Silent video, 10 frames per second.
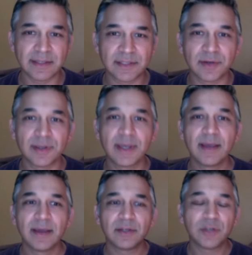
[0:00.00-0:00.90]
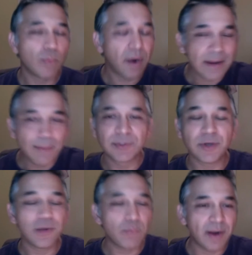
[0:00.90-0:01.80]
So don't worry
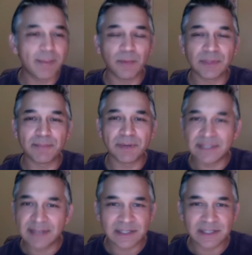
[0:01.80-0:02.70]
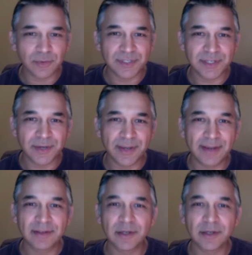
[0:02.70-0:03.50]
about what the person next door is doing.